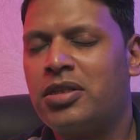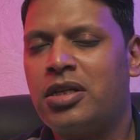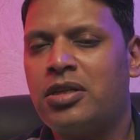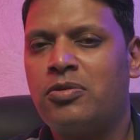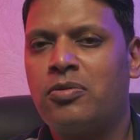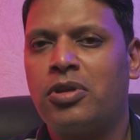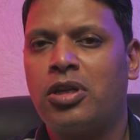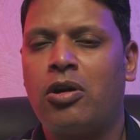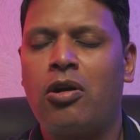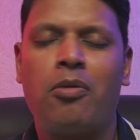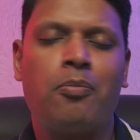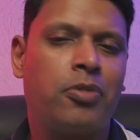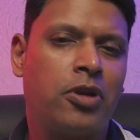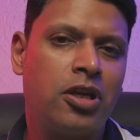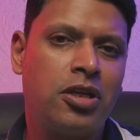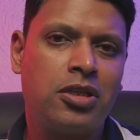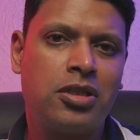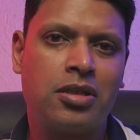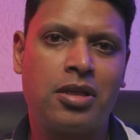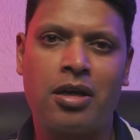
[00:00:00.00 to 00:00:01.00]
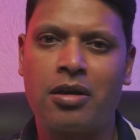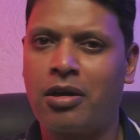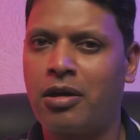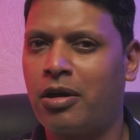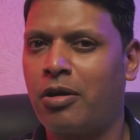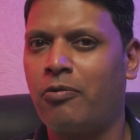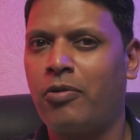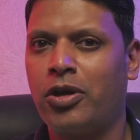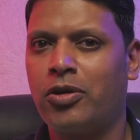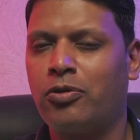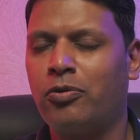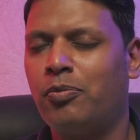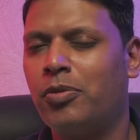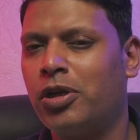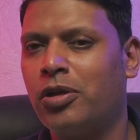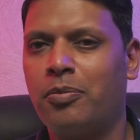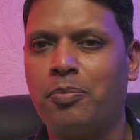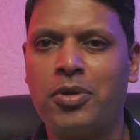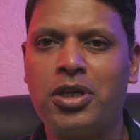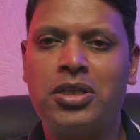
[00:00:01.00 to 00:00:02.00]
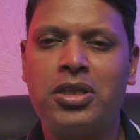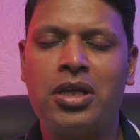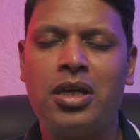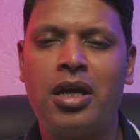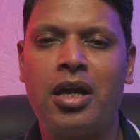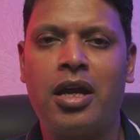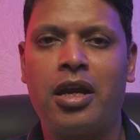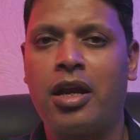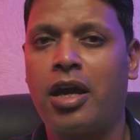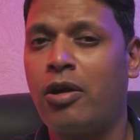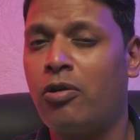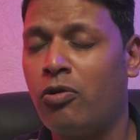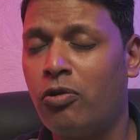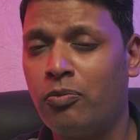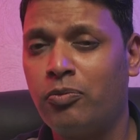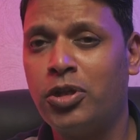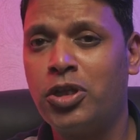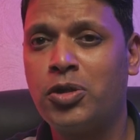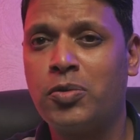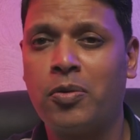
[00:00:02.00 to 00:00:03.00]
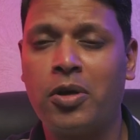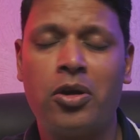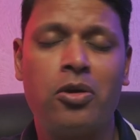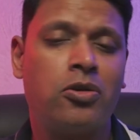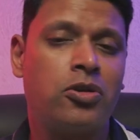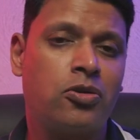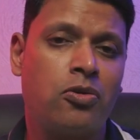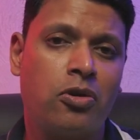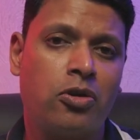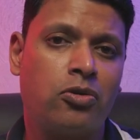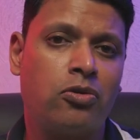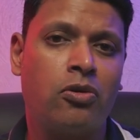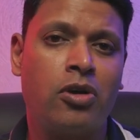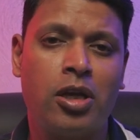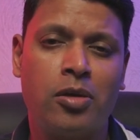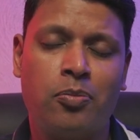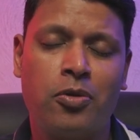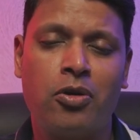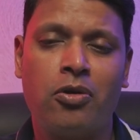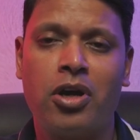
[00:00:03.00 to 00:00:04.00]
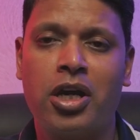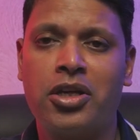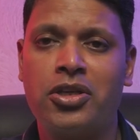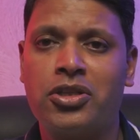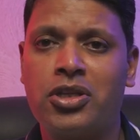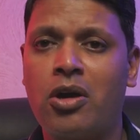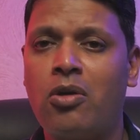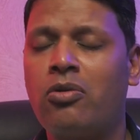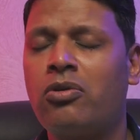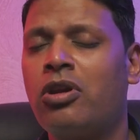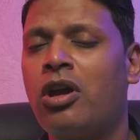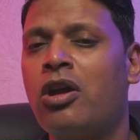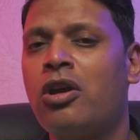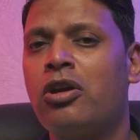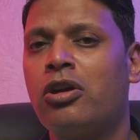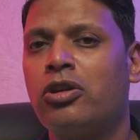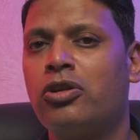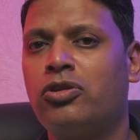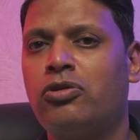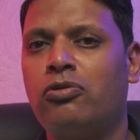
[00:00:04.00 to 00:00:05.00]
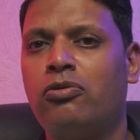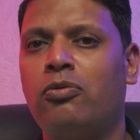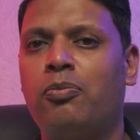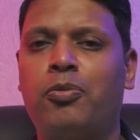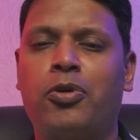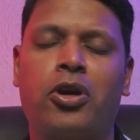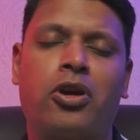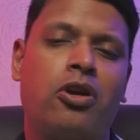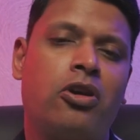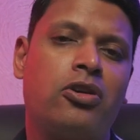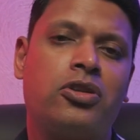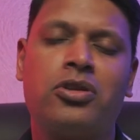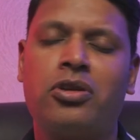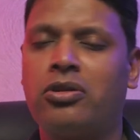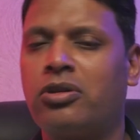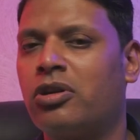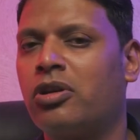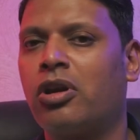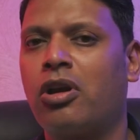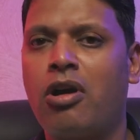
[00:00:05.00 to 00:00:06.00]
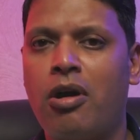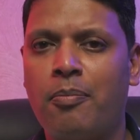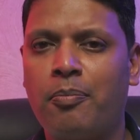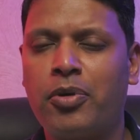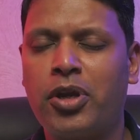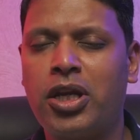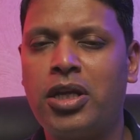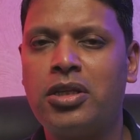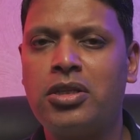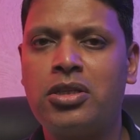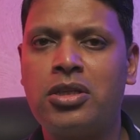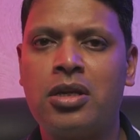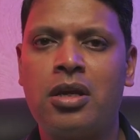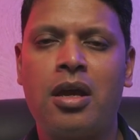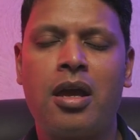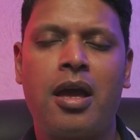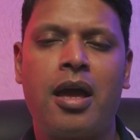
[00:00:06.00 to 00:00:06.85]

these were the components that are required to build a PC, and I hope this video is going to help you guys out to procure certain components.